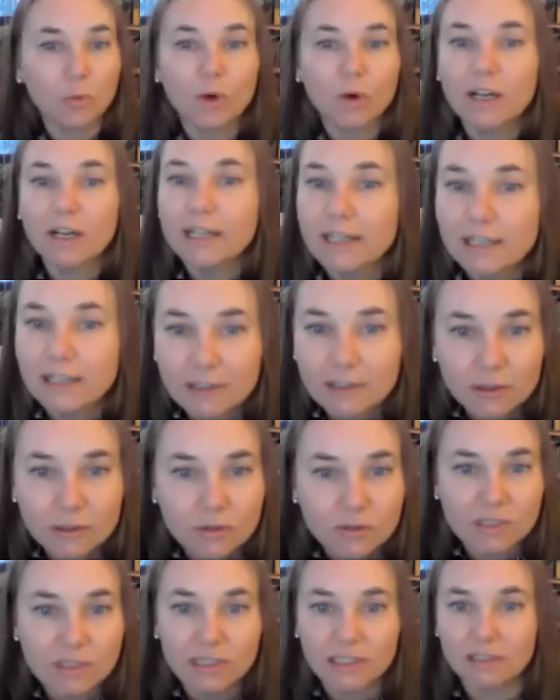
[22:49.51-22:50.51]
work in
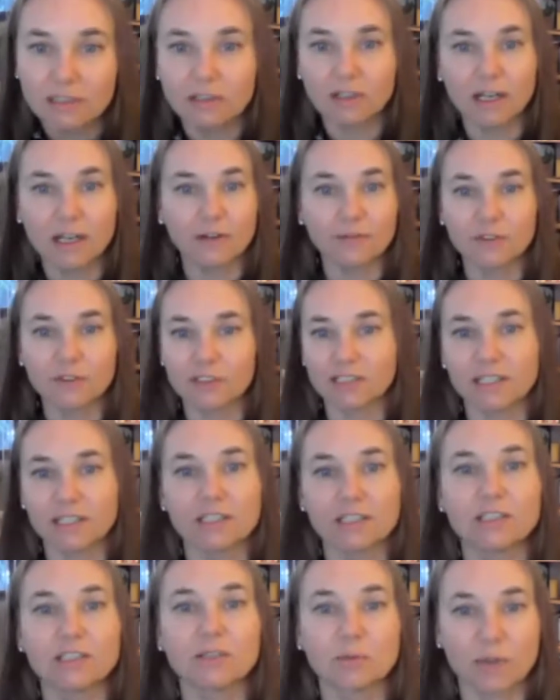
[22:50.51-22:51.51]
those little
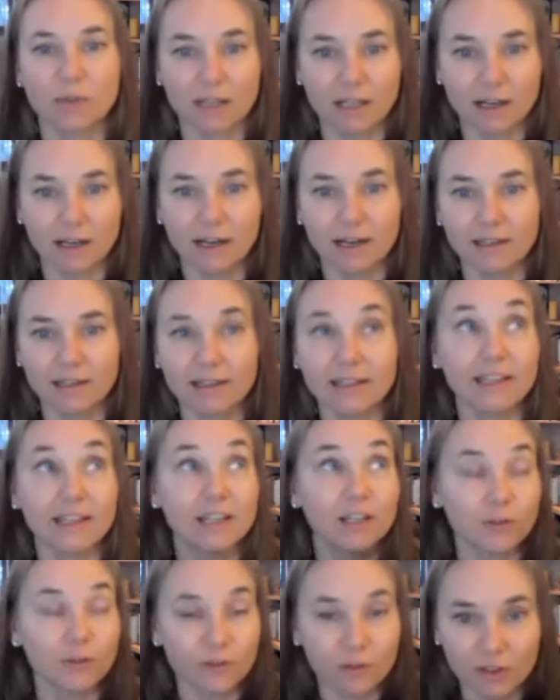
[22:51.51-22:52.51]
conversations with God.
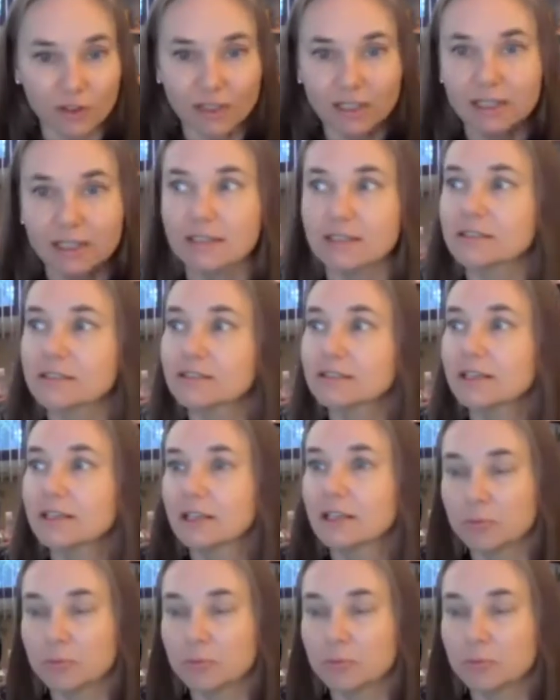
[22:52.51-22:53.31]
Thank you for this.